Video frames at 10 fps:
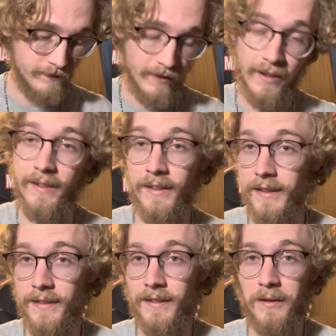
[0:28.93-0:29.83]
And
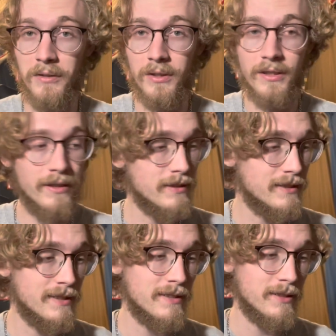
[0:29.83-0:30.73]
it got voted yes,
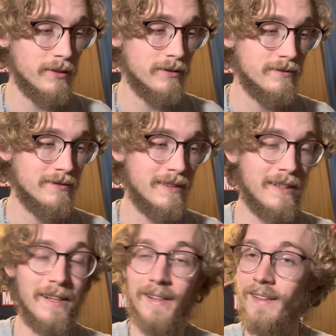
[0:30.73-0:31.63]
so
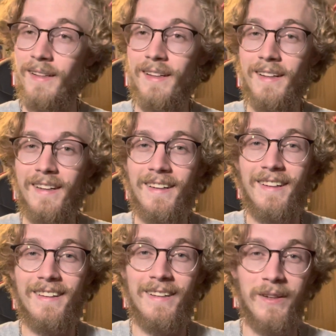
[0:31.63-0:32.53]

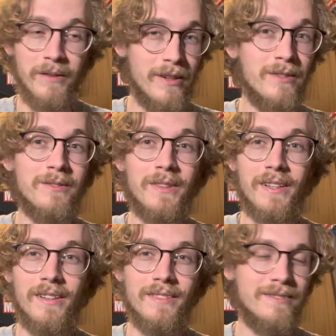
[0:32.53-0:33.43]
here we go. We're
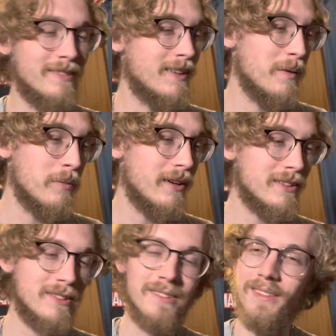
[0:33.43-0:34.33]
gonna unbox
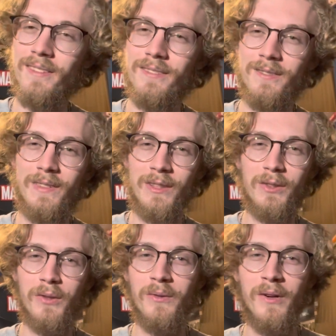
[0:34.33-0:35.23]
just a
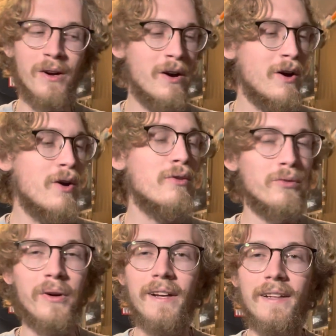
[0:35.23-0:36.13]
regular
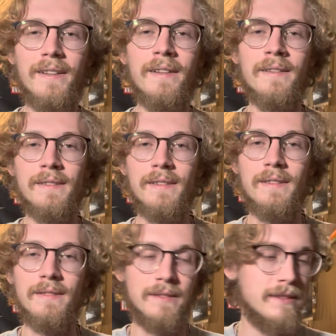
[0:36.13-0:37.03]
4K disc
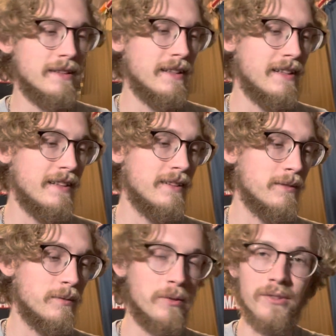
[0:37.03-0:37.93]
and
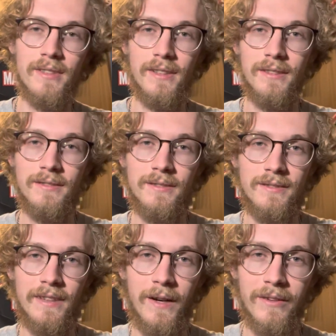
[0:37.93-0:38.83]
we'll see
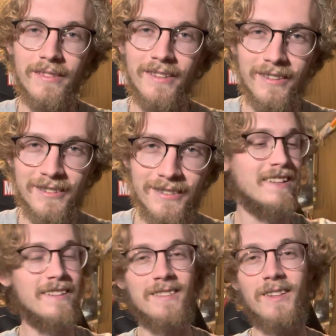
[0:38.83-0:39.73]
how it does.
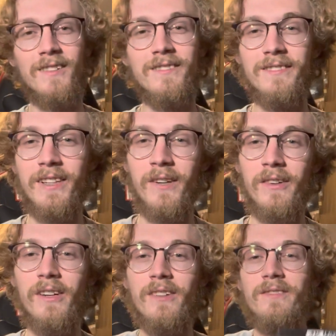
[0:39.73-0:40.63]
So here we
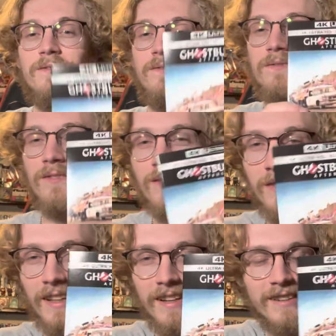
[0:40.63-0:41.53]
go, we
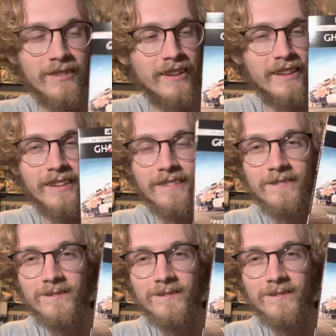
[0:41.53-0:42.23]
got it right here.